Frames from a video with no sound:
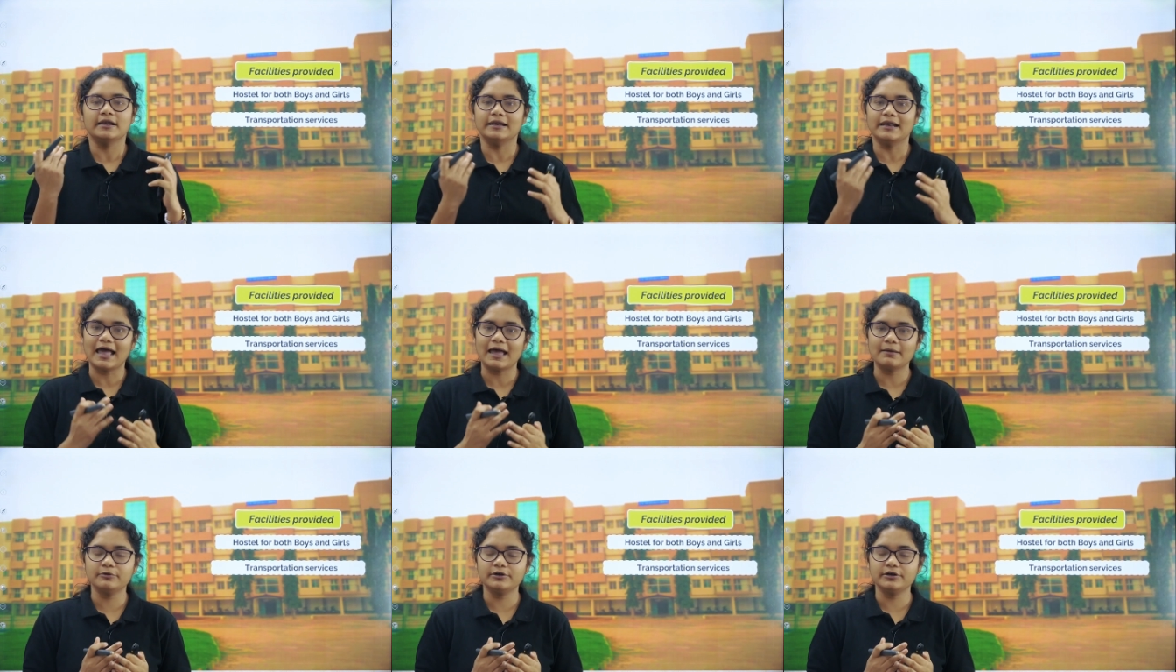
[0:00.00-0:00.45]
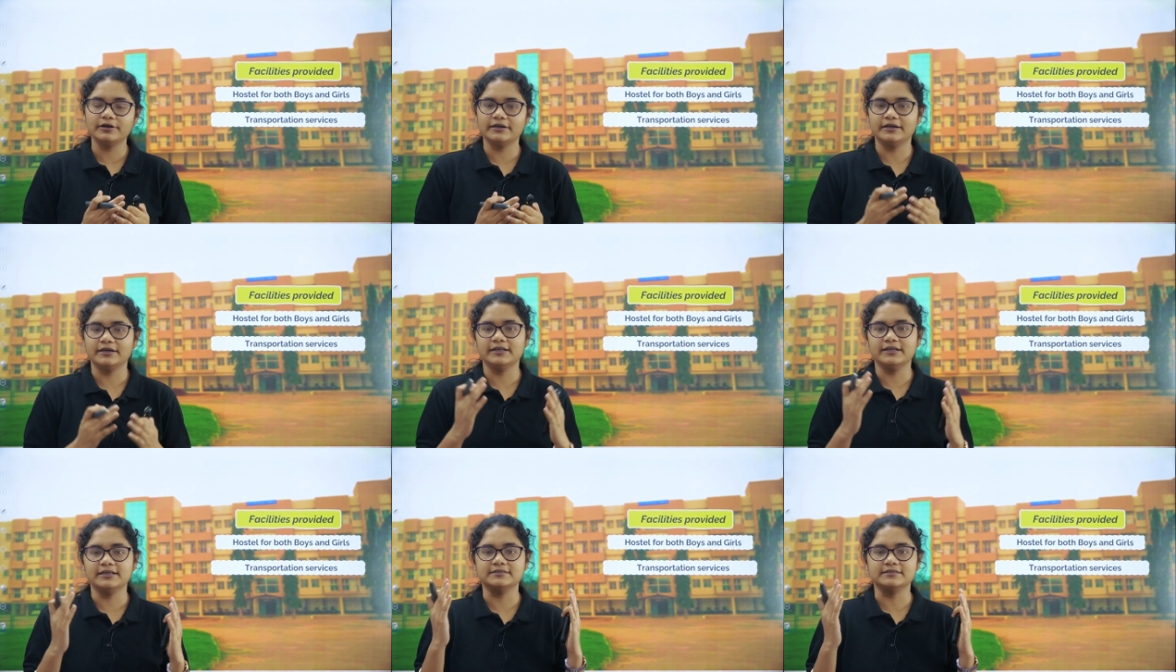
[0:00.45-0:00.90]

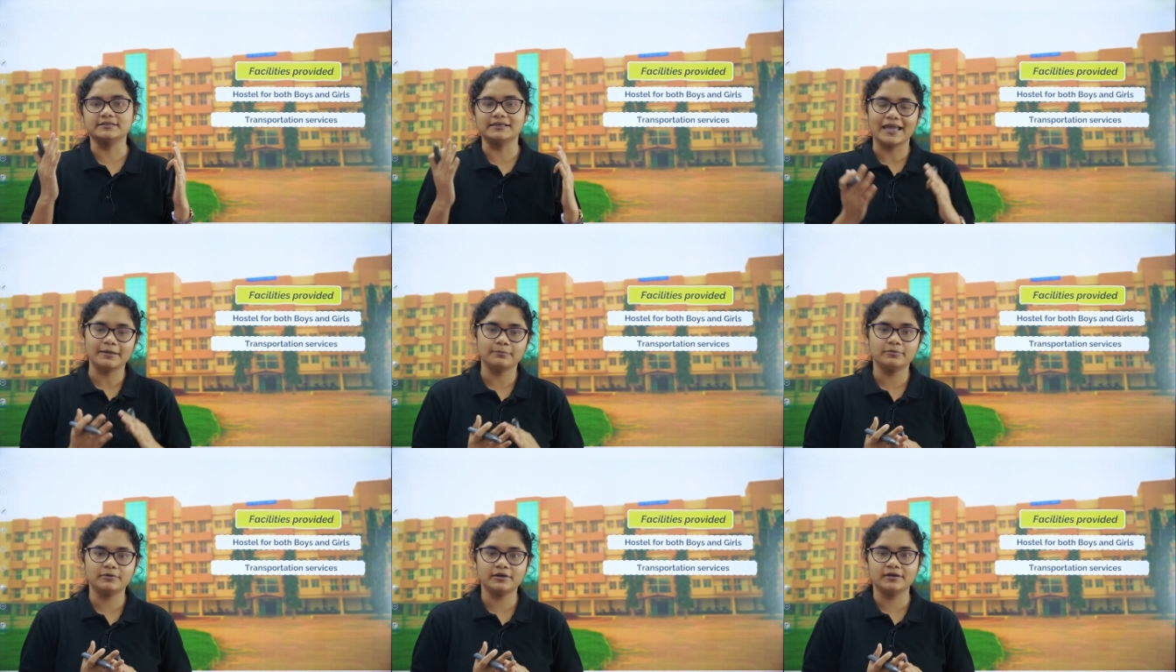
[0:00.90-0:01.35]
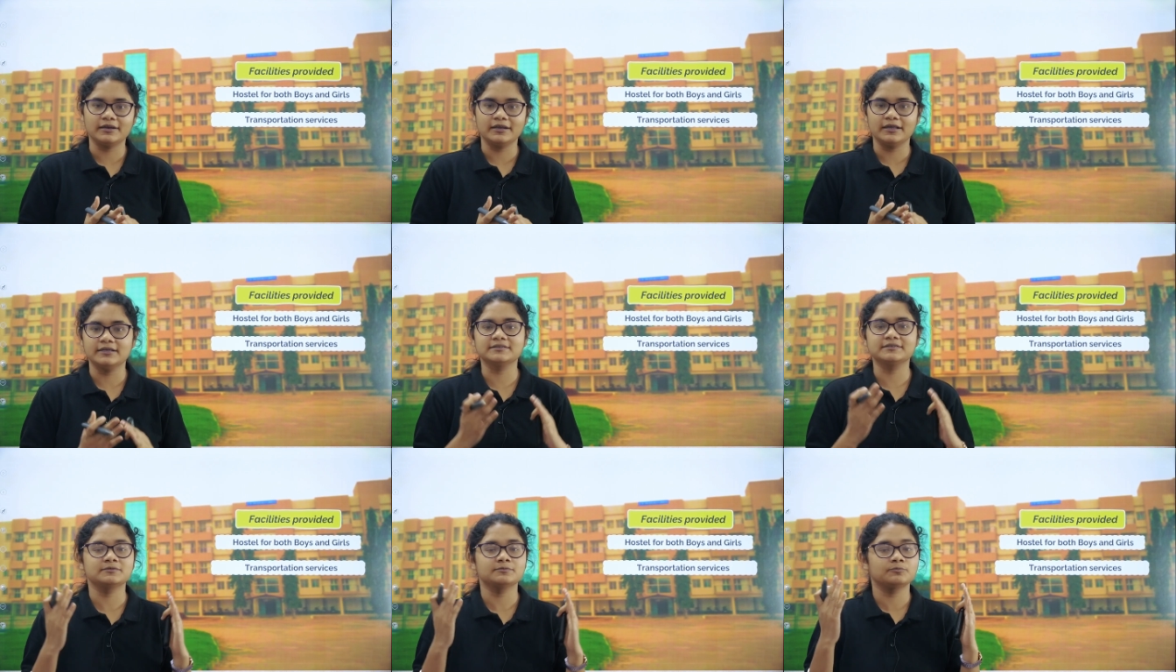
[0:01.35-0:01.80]
laboratories,
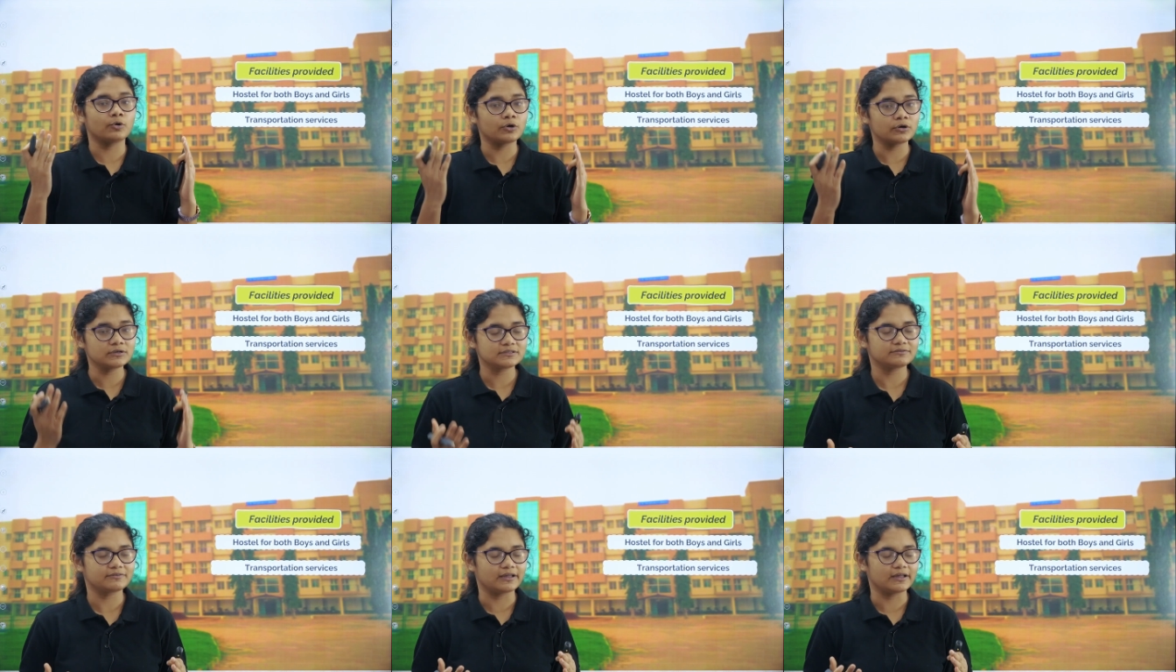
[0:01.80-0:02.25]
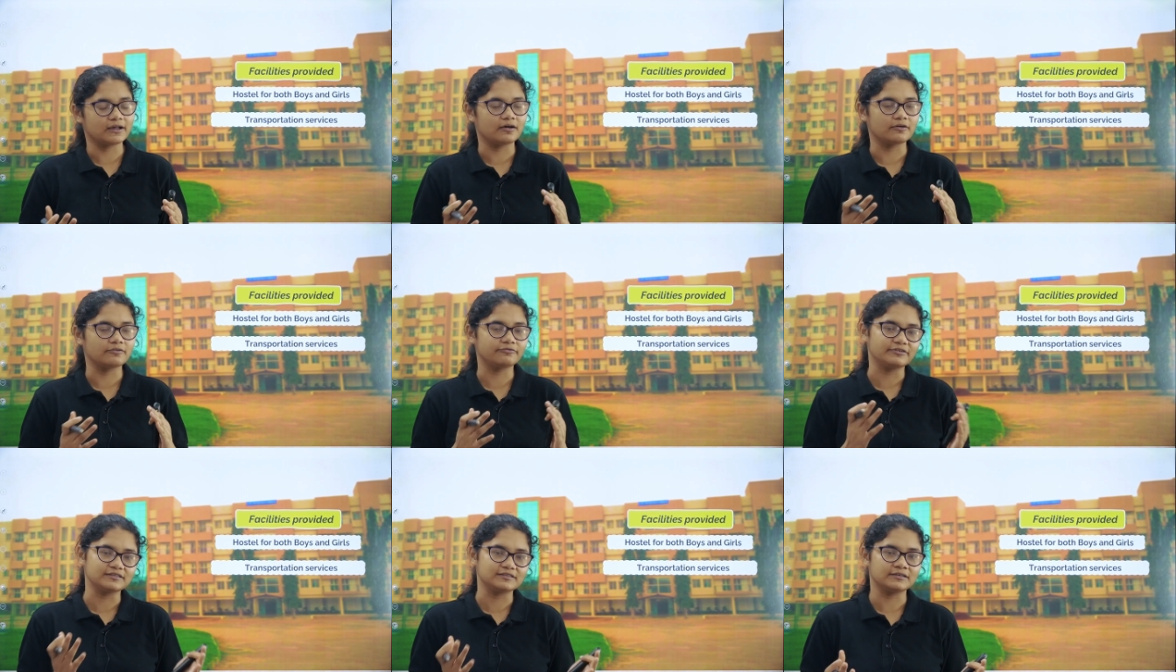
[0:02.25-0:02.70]
libraries, sports
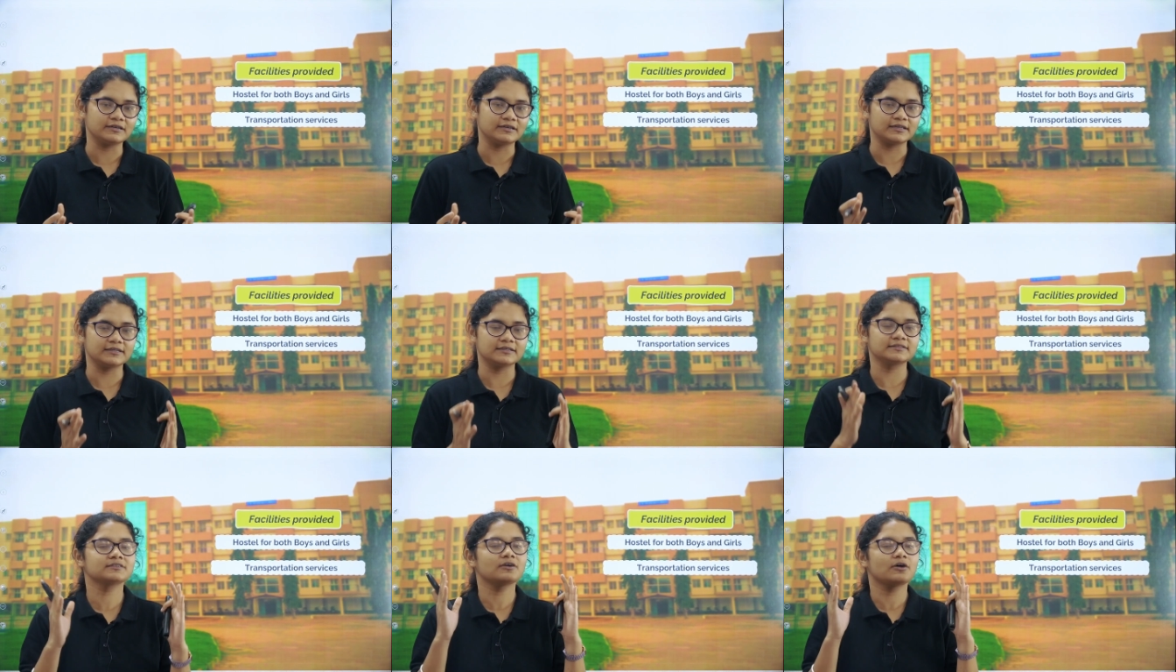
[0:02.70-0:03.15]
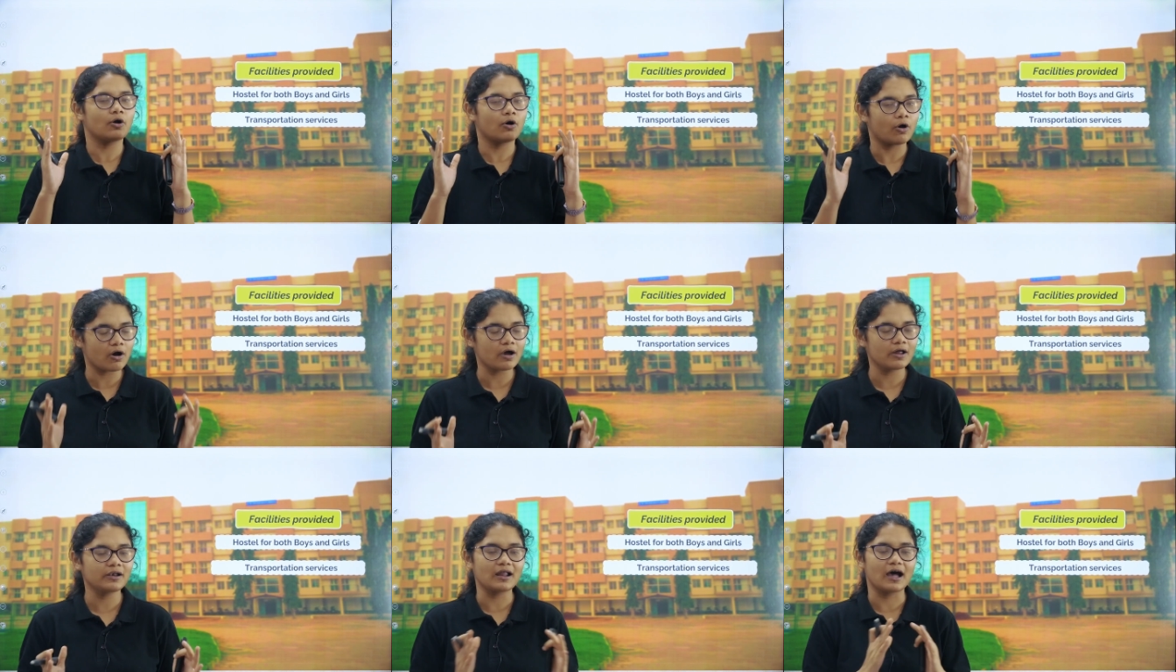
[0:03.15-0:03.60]
uh, facilities,
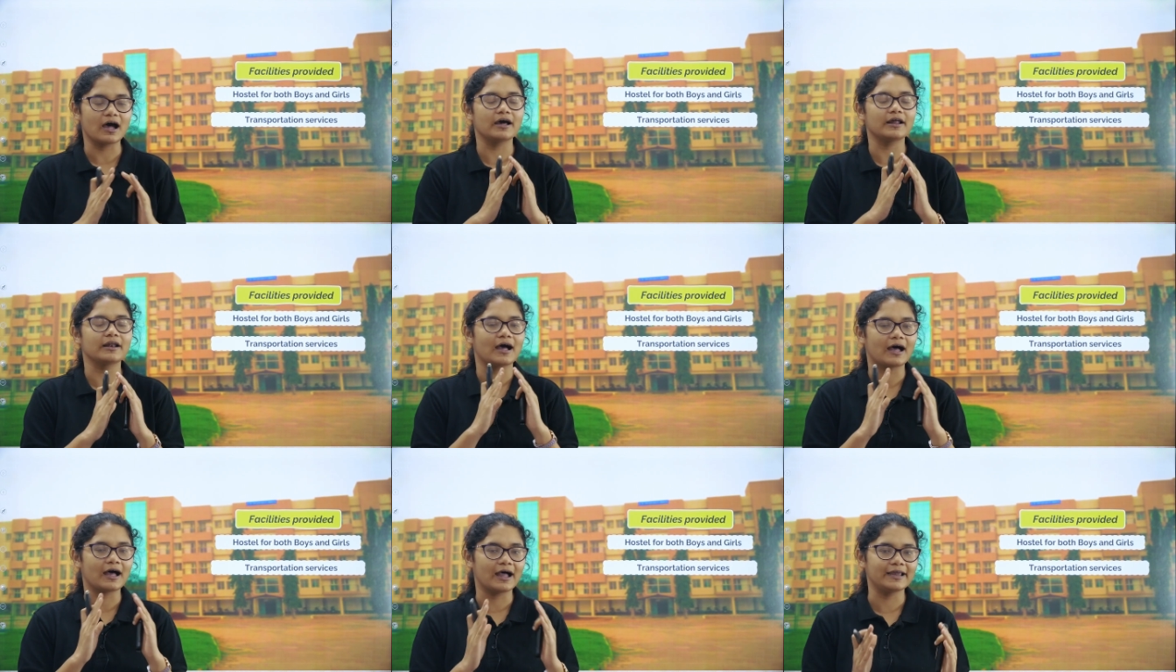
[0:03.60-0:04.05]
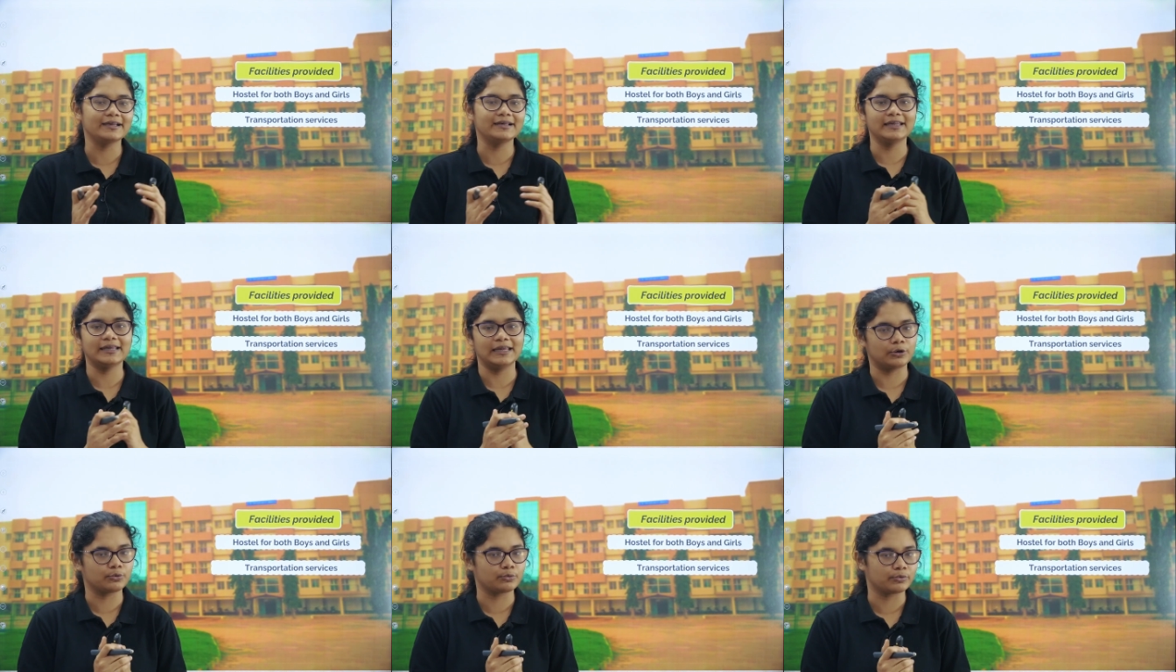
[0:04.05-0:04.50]
all are
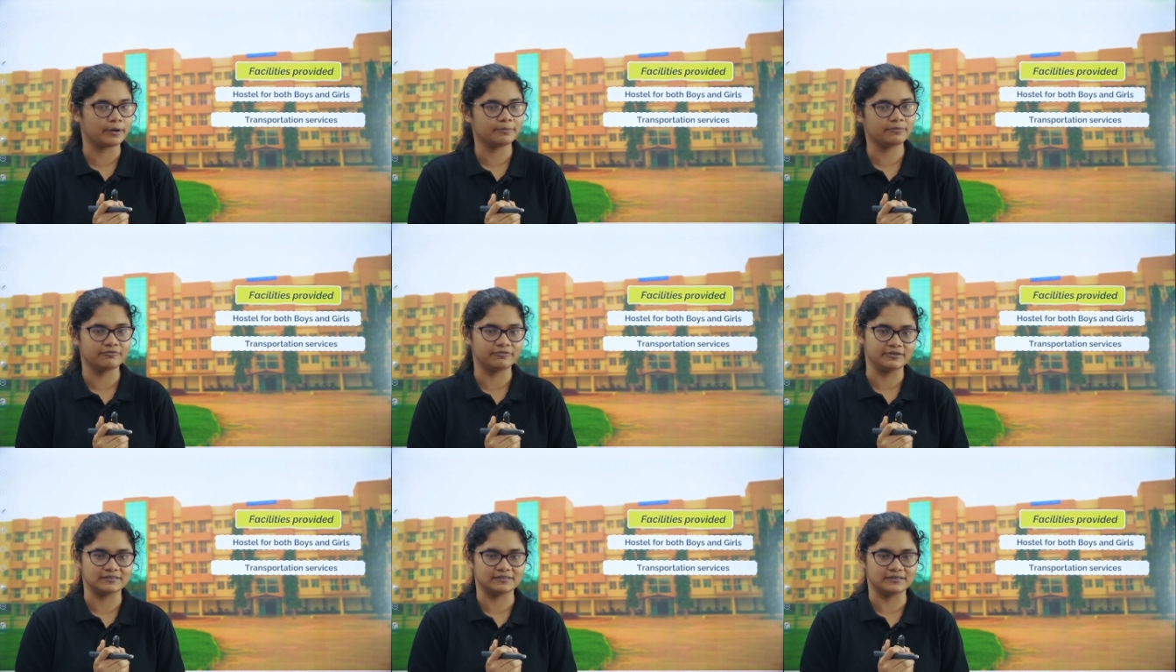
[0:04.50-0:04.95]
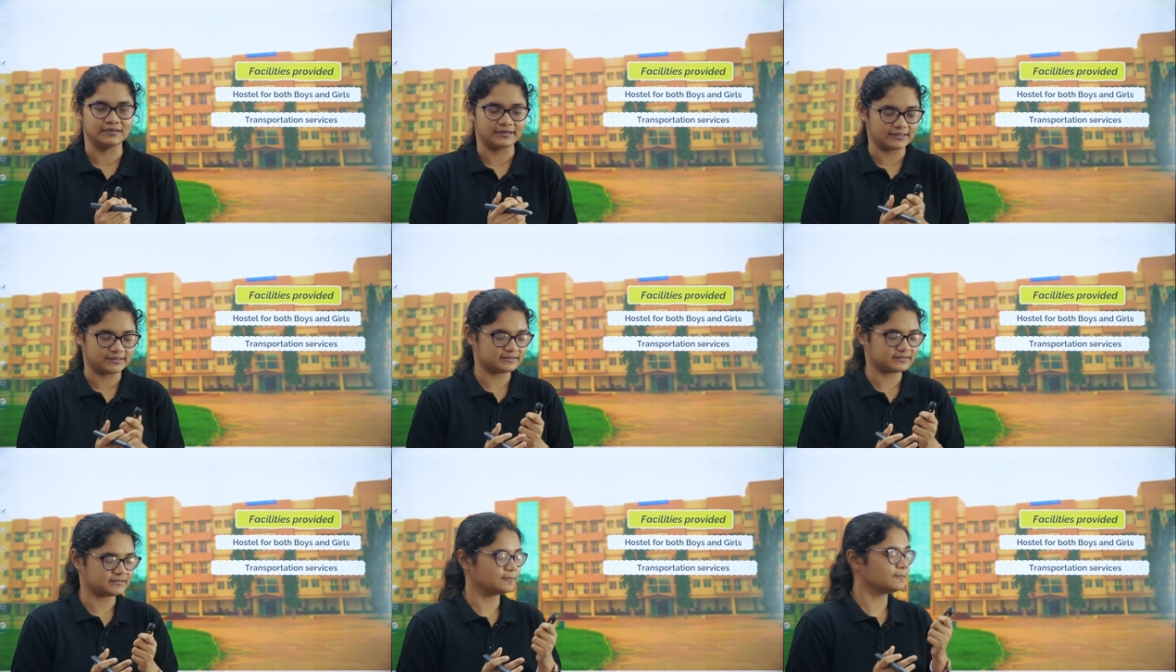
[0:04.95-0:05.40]
highly equipped
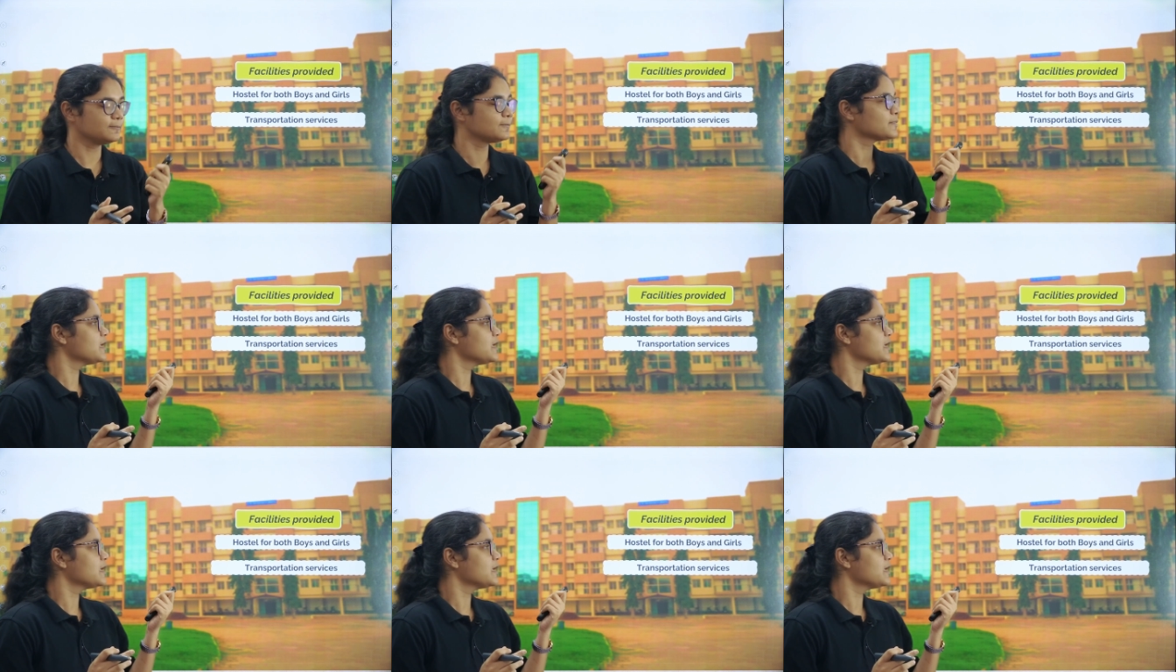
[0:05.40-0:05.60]
facilities.